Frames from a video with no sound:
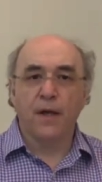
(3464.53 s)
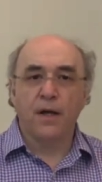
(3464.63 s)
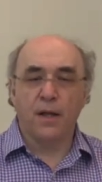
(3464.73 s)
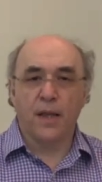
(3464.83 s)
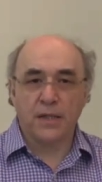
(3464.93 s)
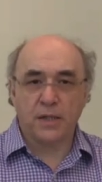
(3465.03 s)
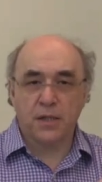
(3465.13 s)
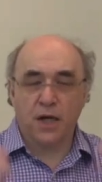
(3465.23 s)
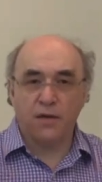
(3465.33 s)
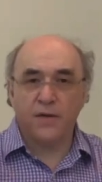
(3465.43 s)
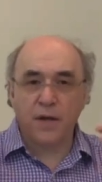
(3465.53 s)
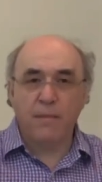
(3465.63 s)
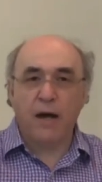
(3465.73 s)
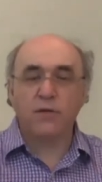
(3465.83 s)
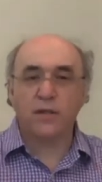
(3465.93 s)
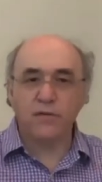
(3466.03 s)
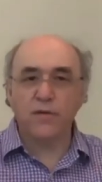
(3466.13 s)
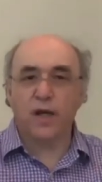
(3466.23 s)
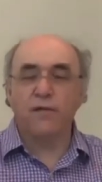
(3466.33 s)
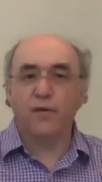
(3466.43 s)
And that's kind of the amount of
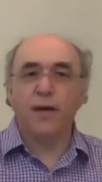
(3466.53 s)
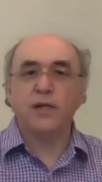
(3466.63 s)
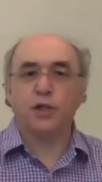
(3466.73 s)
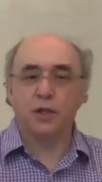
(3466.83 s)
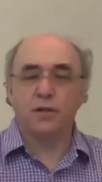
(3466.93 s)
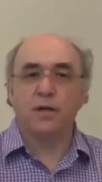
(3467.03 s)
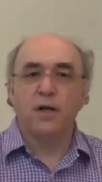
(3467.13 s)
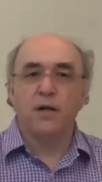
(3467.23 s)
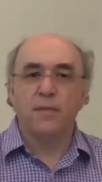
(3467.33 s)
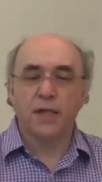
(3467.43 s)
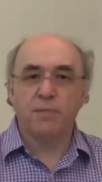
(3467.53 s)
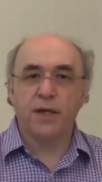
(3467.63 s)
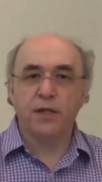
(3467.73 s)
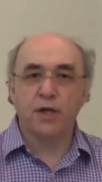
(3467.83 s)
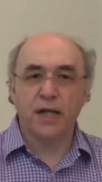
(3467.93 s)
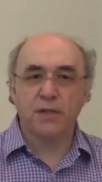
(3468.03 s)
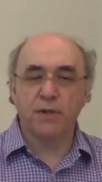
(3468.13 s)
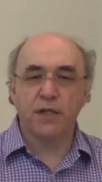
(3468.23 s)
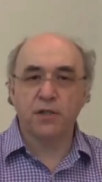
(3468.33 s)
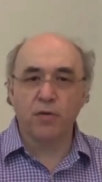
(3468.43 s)
information that's being
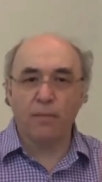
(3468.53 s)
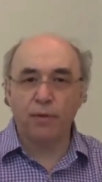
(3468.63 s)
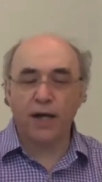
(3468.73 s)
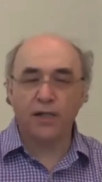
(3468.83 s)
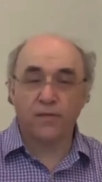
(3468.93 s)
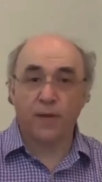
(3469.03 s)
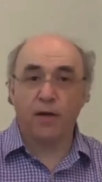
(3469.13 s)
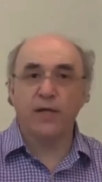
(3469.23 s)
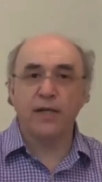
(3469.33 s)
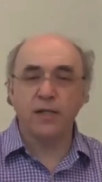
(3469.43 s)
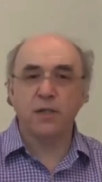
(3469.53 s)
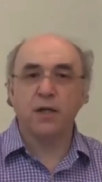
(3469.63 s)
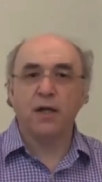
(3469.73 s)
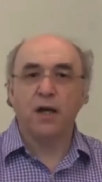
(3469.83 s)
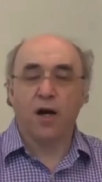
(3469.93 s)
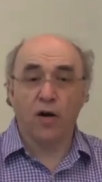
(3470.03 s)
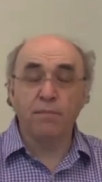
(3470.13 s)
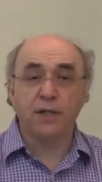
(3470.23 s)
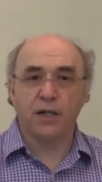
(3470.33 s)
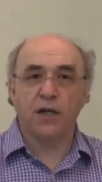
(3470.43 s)
transmitted to our brains from our ears. Our
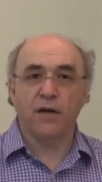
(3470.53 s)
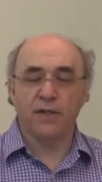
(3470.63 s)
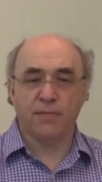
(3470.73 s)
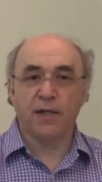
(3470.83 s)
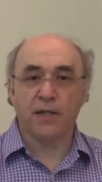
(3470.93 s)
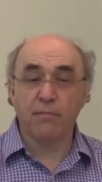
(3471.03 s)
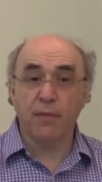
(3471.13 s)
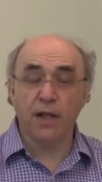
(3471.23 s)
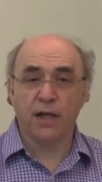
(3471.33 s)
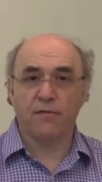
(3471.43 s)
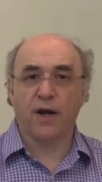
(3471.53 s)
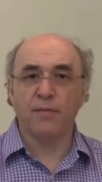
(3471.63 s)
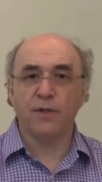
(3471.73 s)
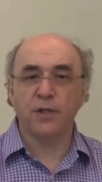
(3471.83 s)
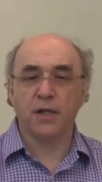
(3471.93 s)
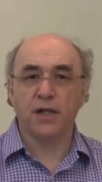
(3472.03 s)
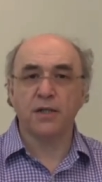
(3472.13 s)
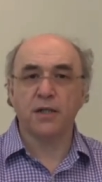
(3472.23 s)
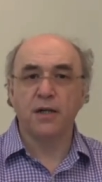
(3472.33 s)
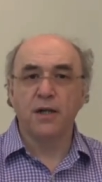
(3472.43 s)
optic nerve has about 10 million fibers in
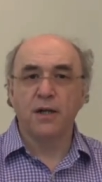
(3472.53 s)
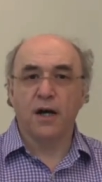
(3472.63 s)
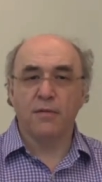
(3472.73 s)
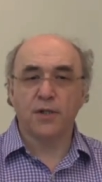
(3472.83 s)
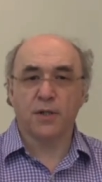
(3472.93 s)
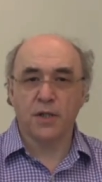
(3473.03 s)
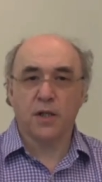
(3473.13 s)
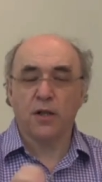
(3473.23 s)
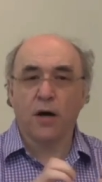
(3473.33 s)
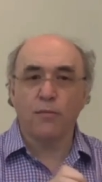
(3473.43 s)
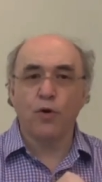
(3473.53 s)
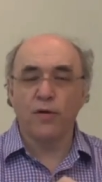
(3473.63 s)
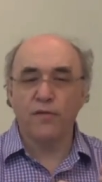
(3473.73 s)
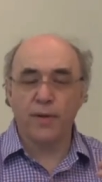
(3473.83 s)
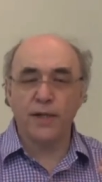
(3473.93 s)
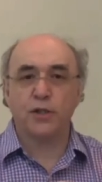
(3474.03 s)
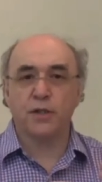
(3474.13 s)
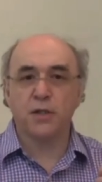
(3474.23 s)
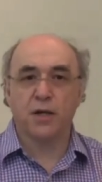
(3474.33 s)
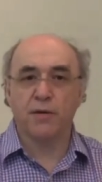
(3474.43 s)
it. So there's a lot more information
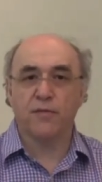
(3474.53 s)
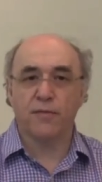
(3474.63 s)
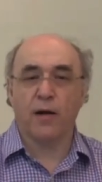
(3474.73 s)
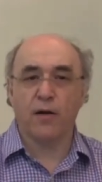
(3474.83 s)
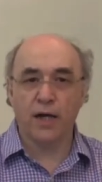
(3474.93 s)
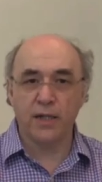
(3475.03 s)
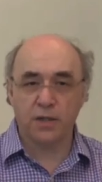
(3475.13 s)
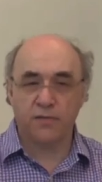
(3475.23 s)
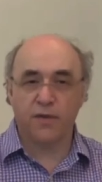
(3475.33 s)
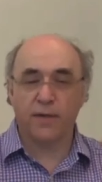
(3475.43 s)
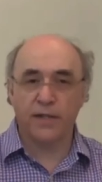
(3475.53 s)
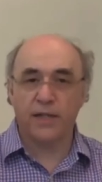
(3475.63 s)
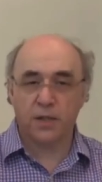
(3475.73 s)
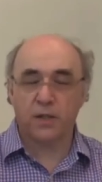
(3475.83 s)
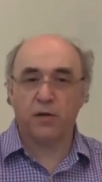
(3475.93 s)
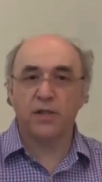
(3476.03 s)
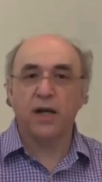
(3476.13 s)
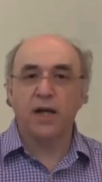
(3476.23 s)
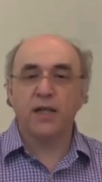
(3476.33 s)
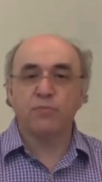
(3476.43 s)
that's coming from our eyes than from our ears. So
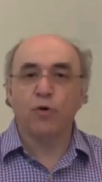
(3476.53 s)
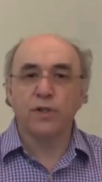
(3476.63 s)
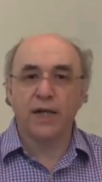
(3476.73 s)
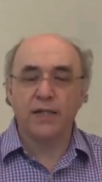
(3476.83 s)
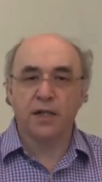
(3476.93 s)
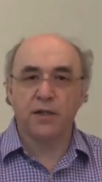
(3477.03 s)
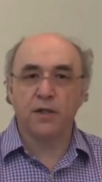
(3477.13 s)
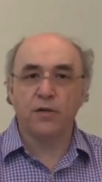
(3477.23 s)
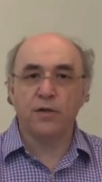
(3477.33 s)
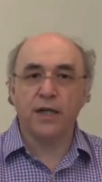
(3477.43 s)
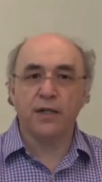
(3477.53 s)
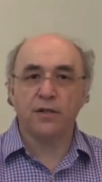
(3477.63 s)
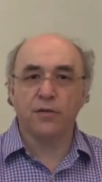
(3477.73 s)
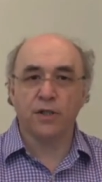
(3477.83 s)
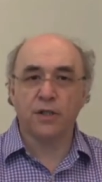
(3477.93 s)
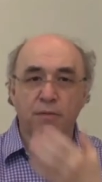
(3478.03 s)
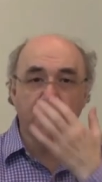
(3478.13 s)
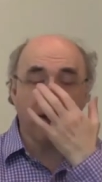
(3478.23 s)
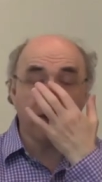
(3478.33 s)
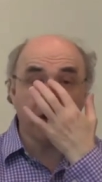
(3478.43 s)
it's more data that you need in order to
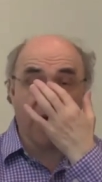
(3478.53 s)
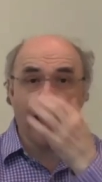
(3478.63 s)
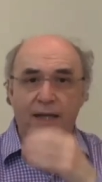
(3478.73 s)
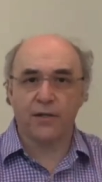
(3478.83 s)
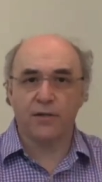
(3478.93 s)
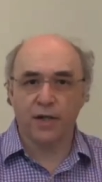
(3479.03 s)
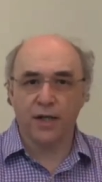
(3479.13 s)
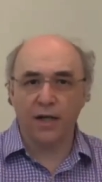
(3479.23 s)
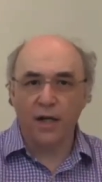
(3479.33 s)
be able to accurately